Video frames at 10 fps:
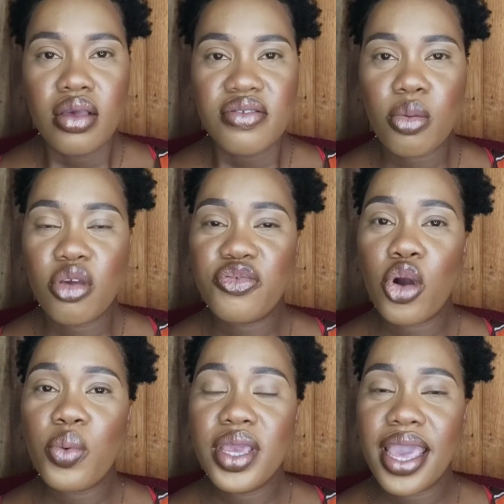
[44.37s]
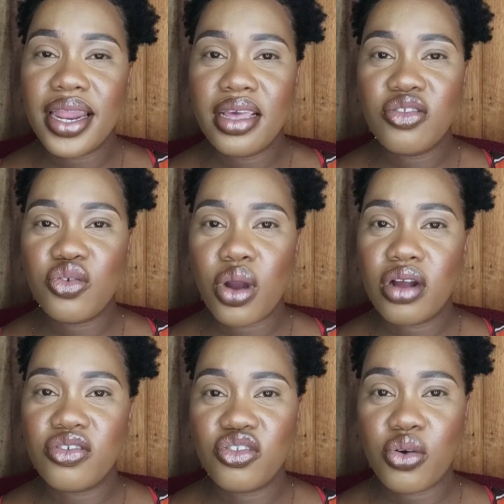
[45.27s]
So before we get into
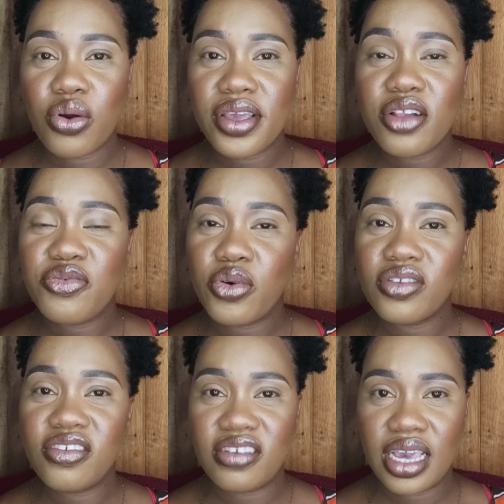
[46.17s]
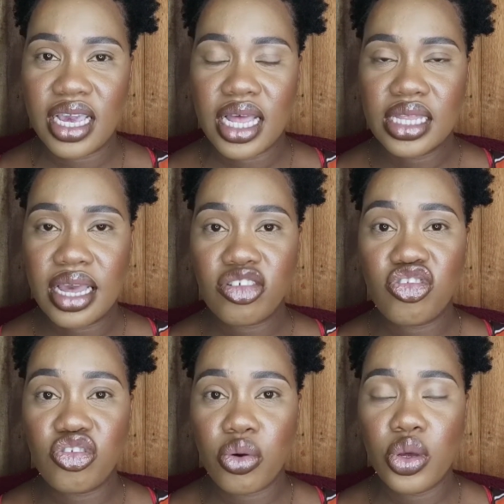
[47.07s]
our tutorial for today, let's
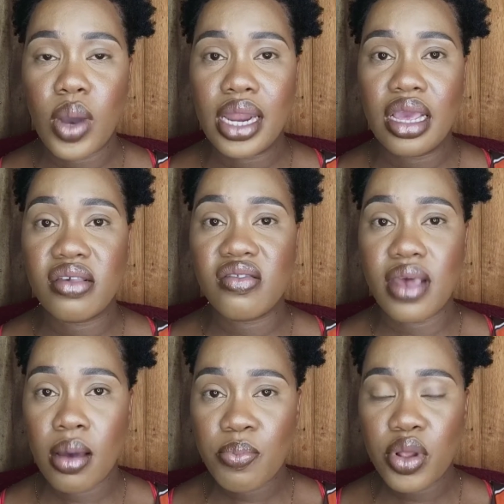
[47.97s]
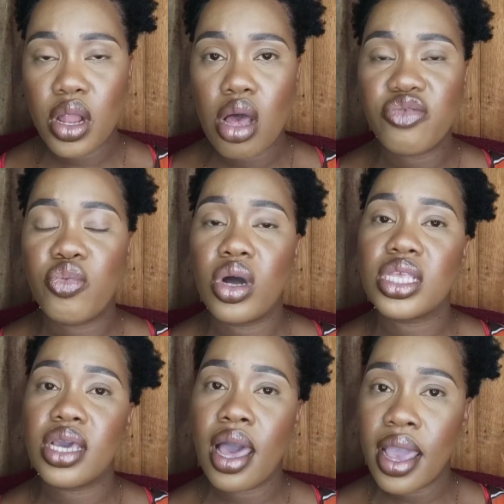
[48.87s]
show you an example of what
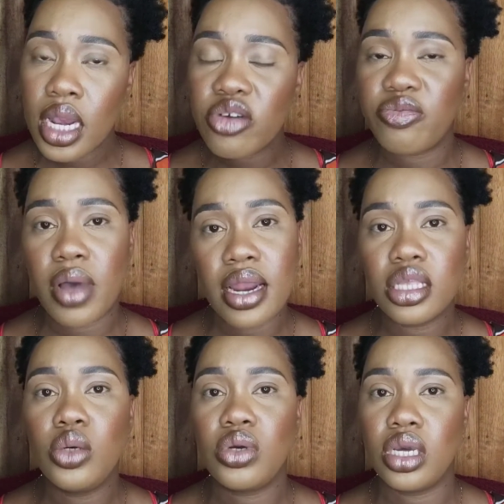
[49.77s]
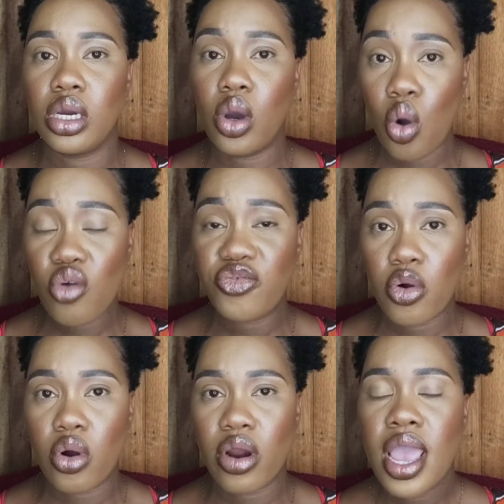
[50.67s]
kind of palette you can go
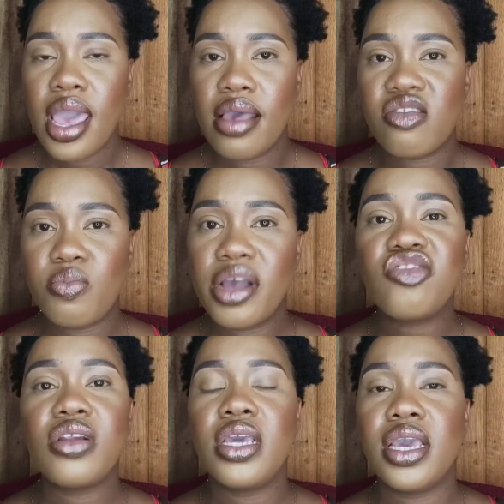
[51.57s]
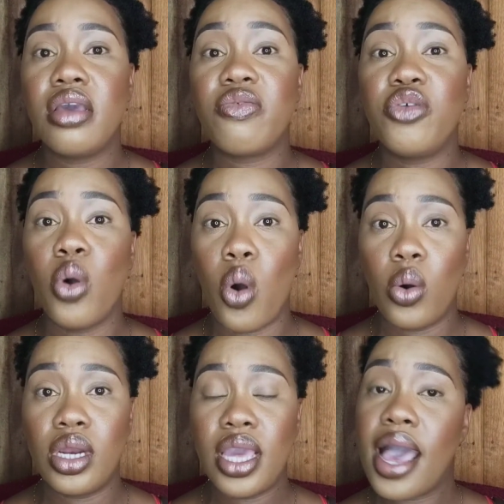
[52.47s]
for, especially if you
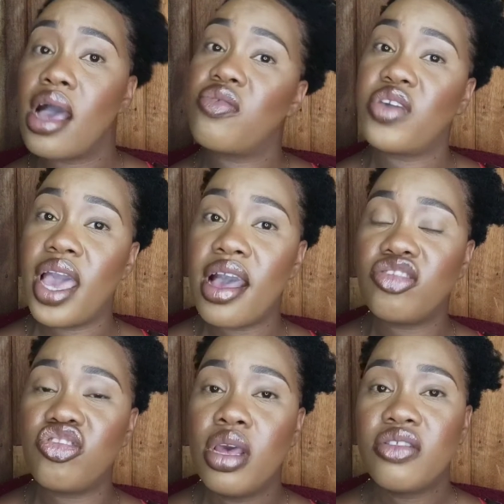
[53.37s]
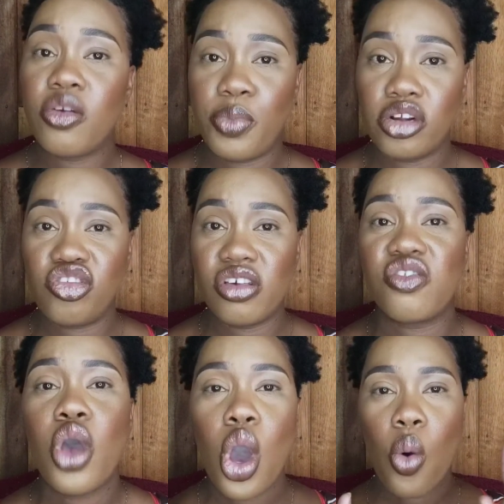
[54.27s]
only have cash to
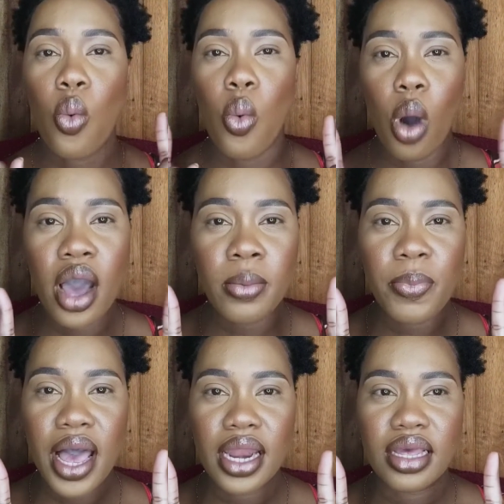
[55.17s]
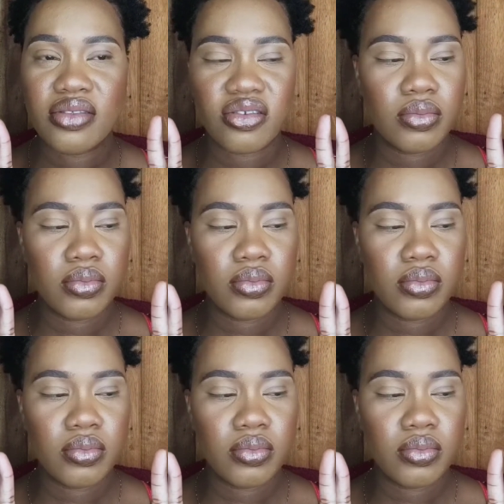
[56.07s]
purchase one palette.